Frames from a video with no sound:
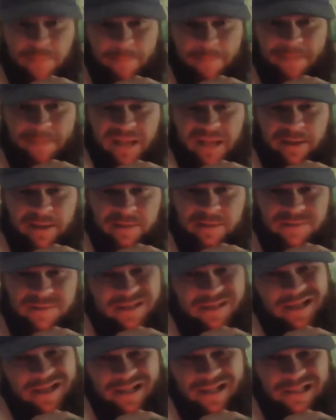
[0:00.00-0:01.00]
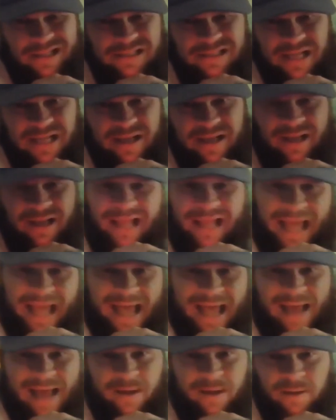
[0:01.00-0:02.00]
beings that say,
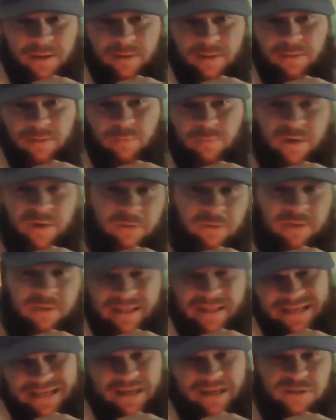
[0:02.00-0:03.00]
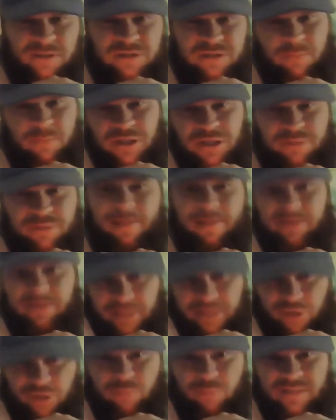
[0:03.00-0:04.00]
ah, we don't really care so much about
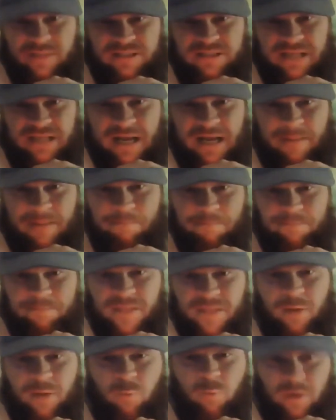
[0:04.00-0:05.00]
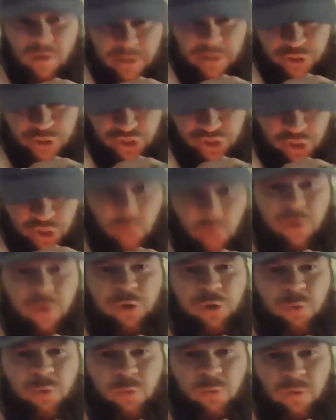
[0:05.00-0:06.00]
the human side. We're going to show
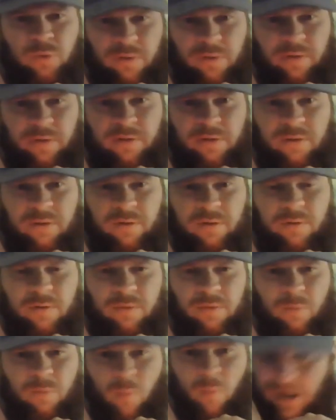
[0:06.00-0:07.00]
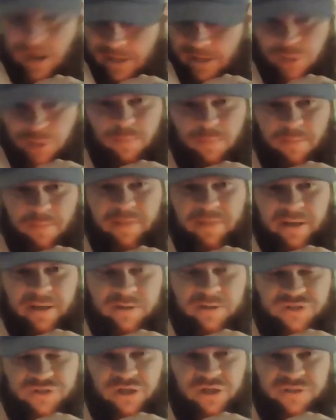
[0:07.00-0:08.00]
you why human
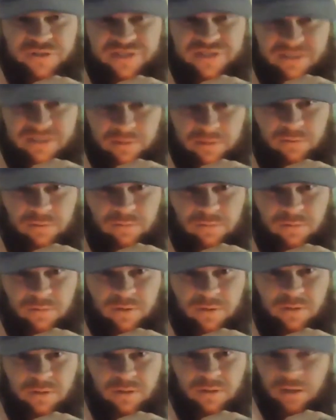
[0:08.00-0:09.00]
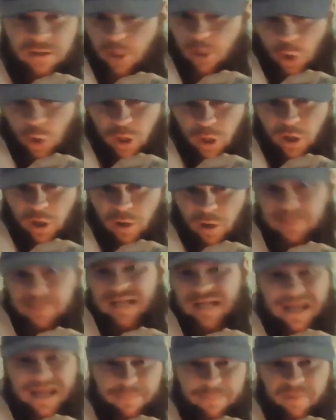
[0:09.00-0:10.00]
beings are still a
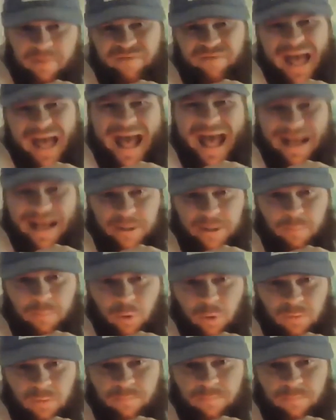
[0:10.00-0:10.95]
type of animal.